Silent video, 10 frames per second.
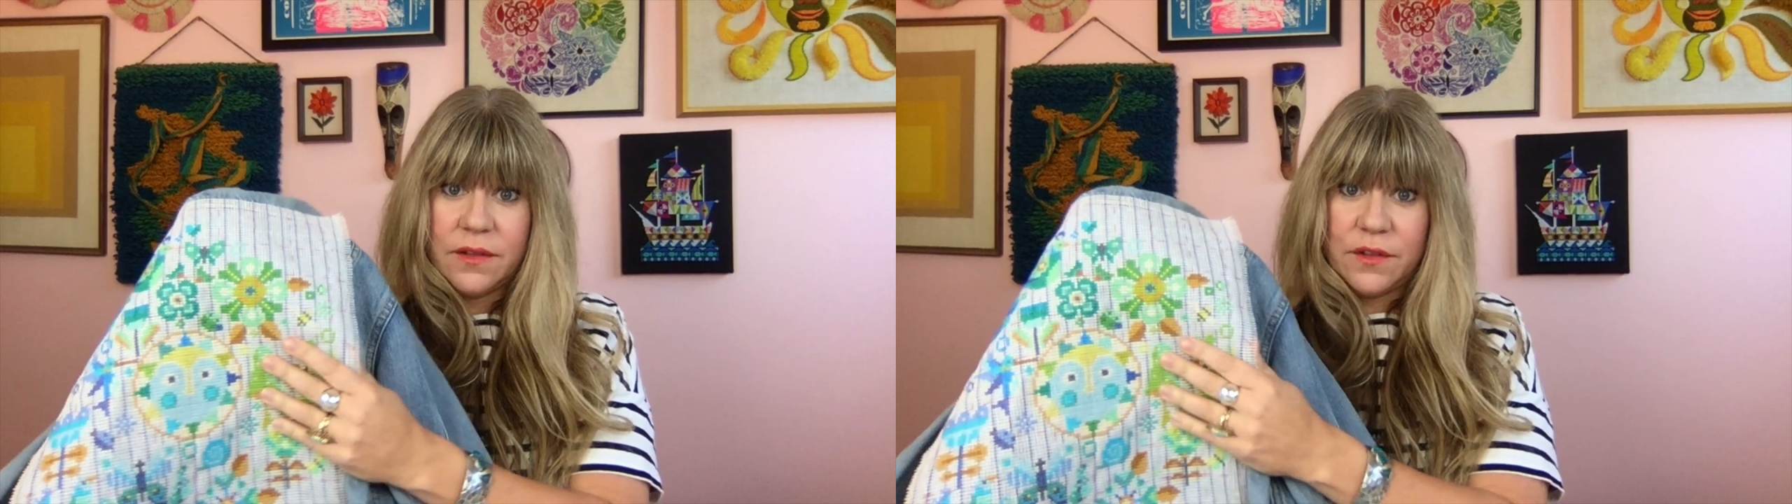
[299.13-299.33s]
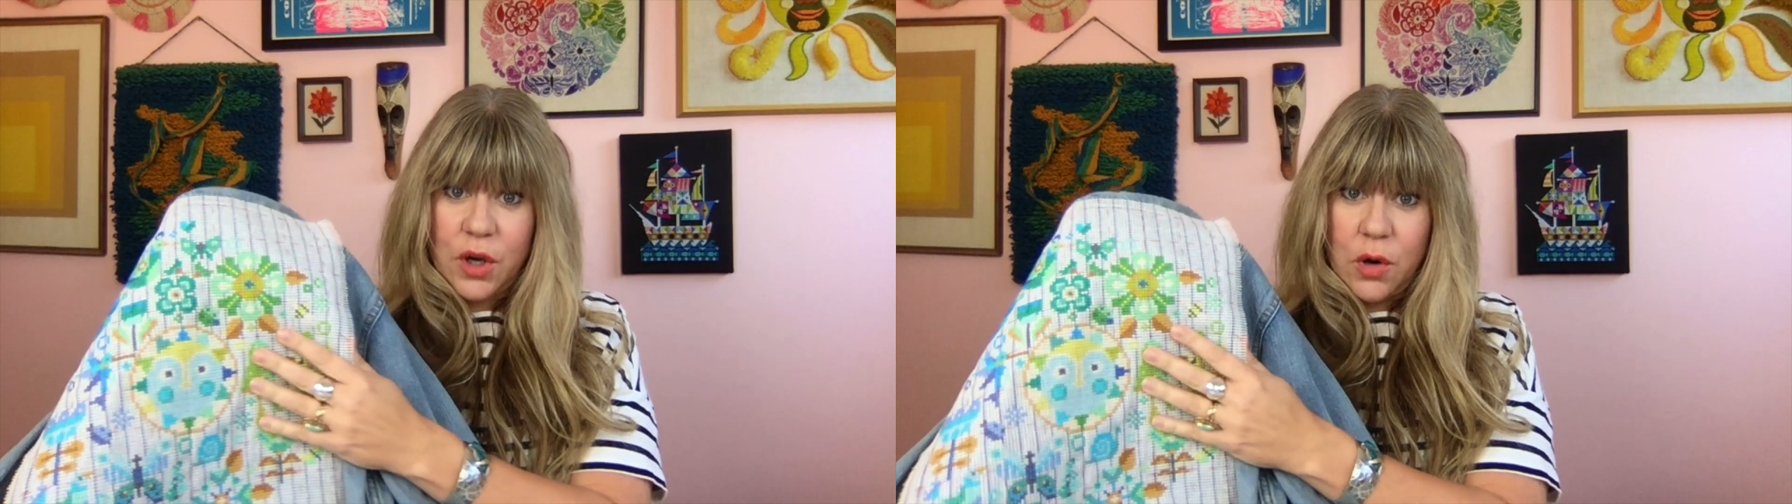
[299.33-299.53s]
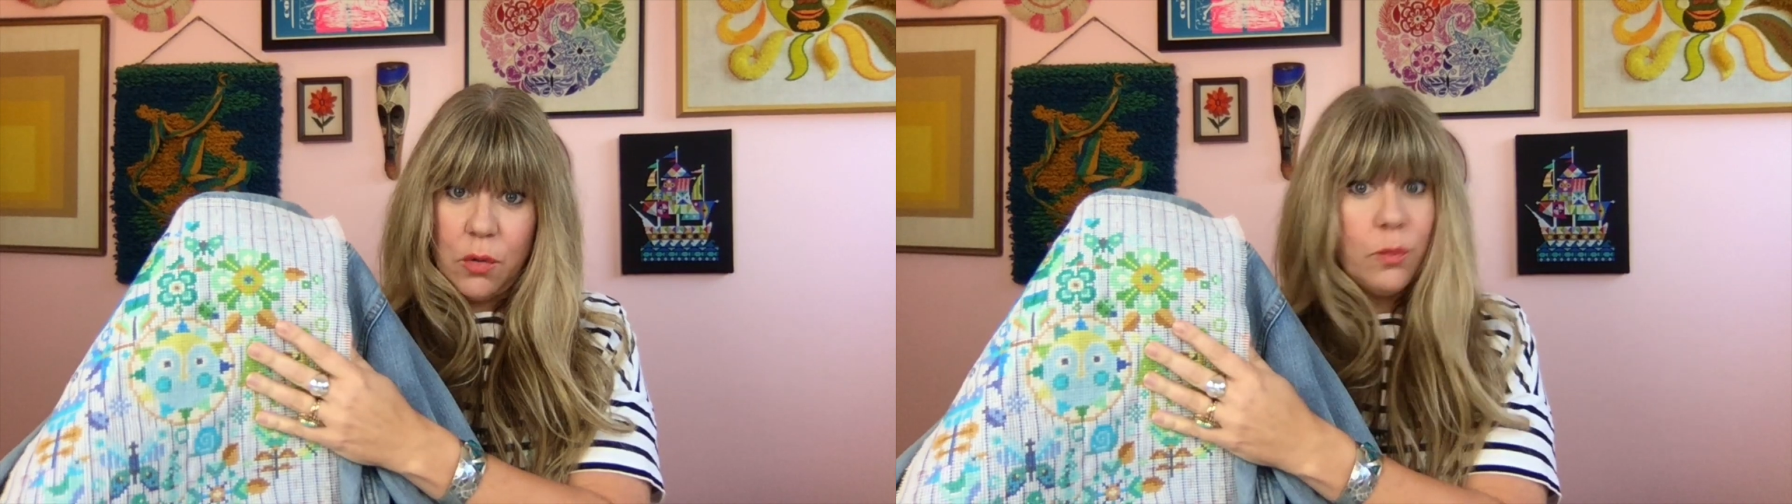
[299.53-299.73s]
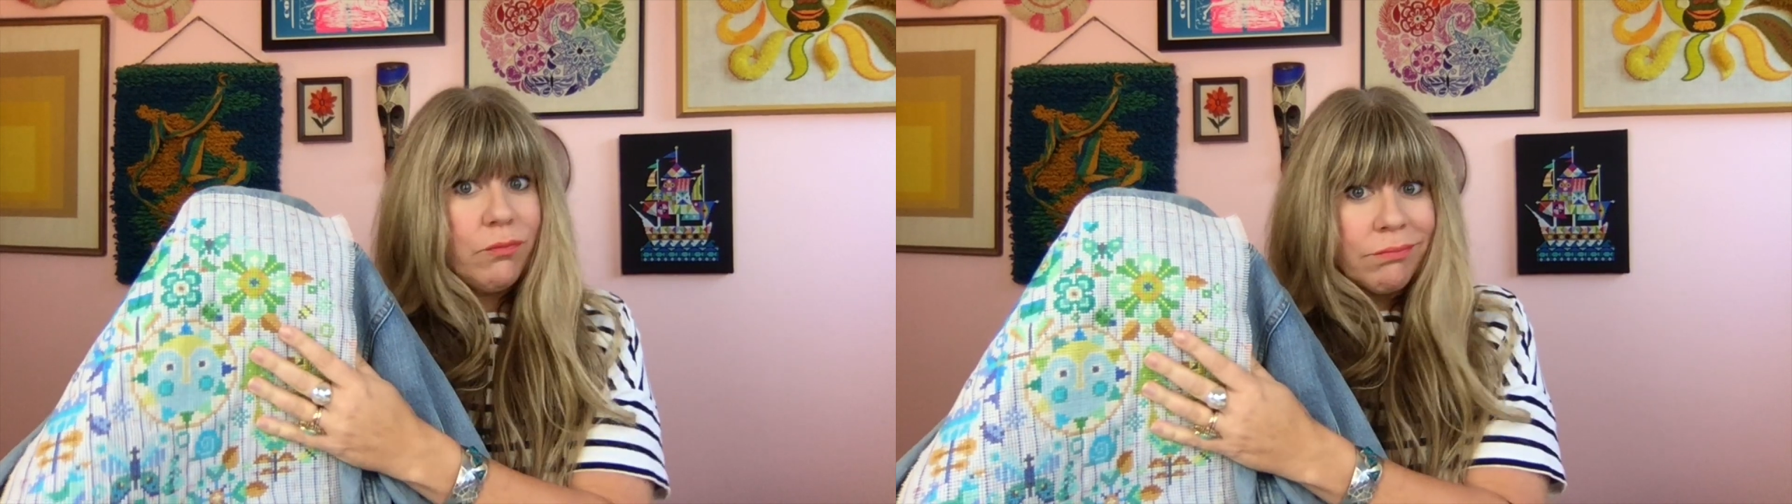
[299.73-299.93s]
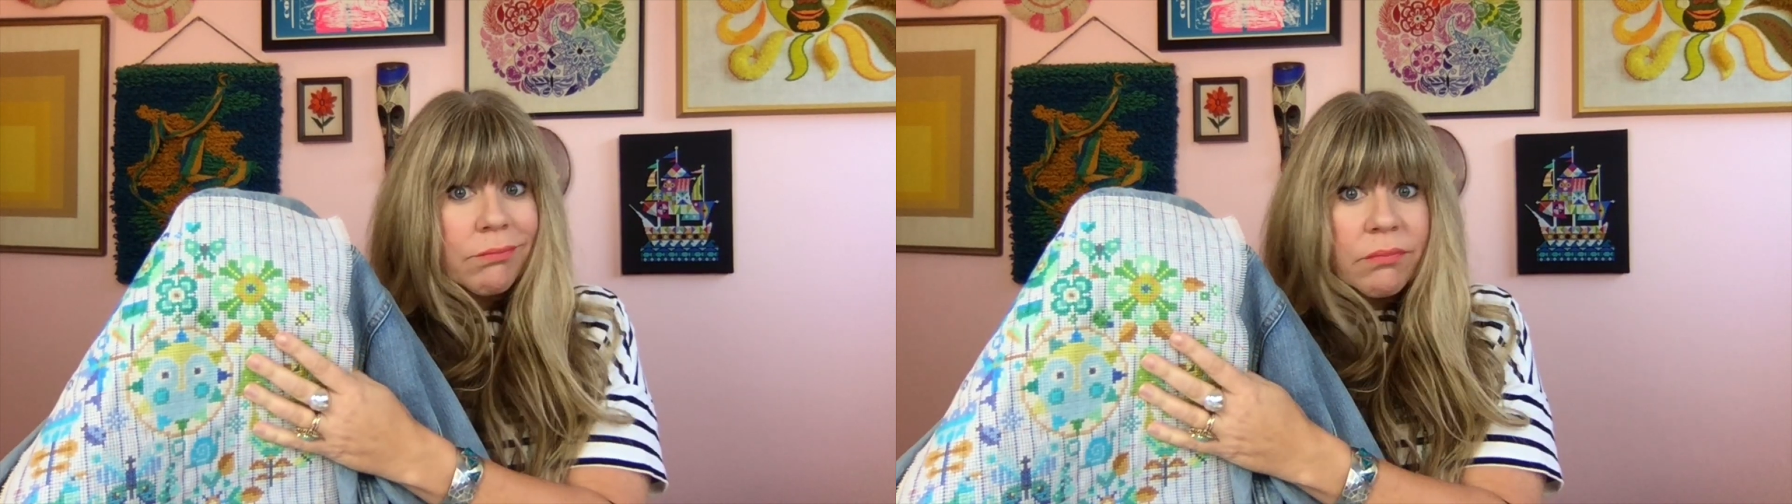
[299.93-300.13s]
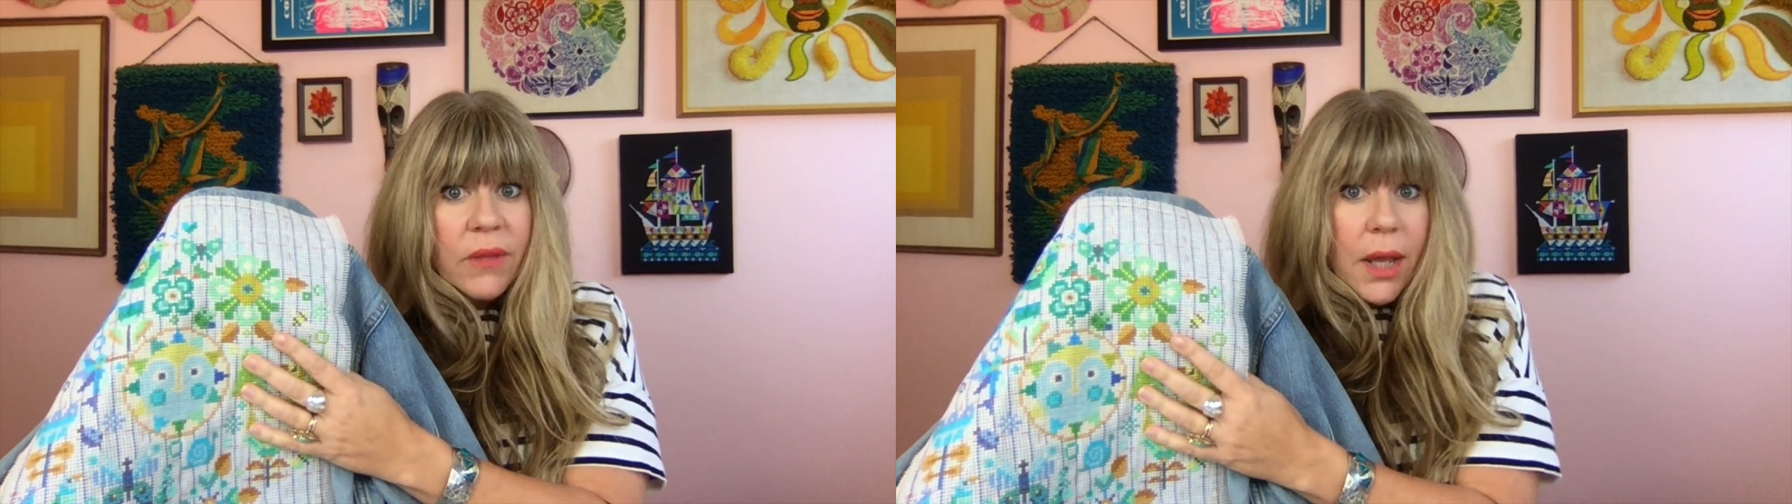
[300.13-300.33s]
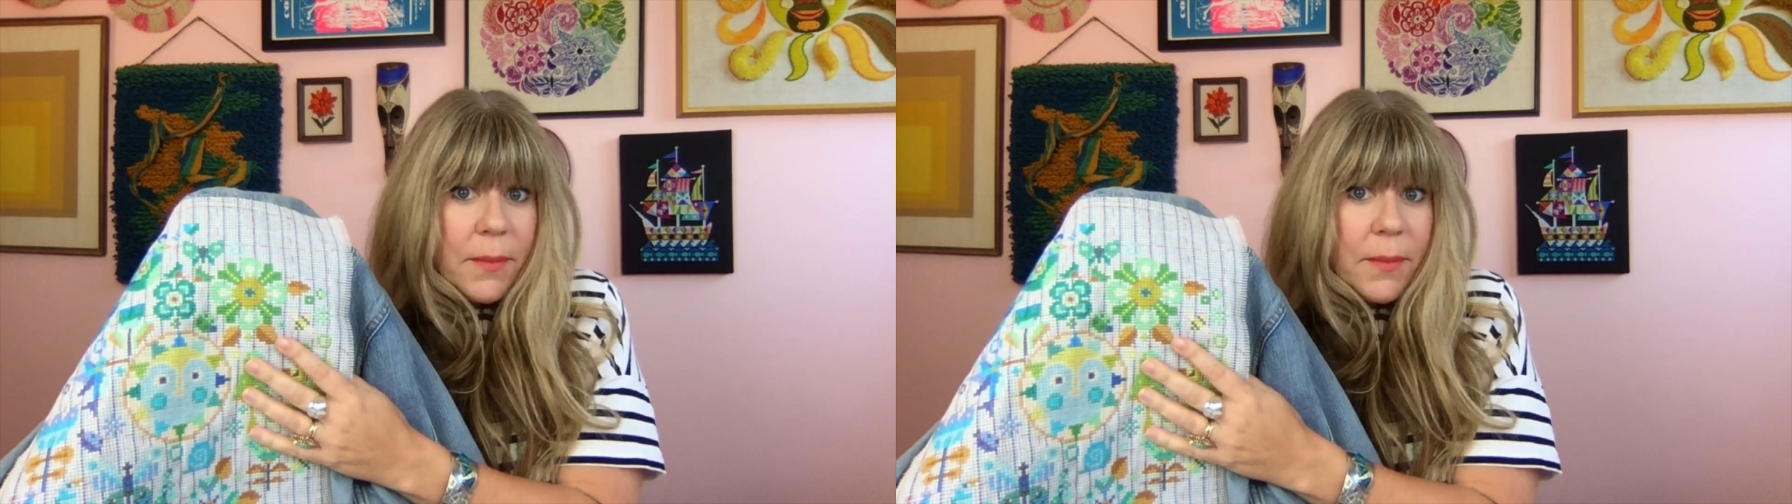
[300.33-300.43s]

So I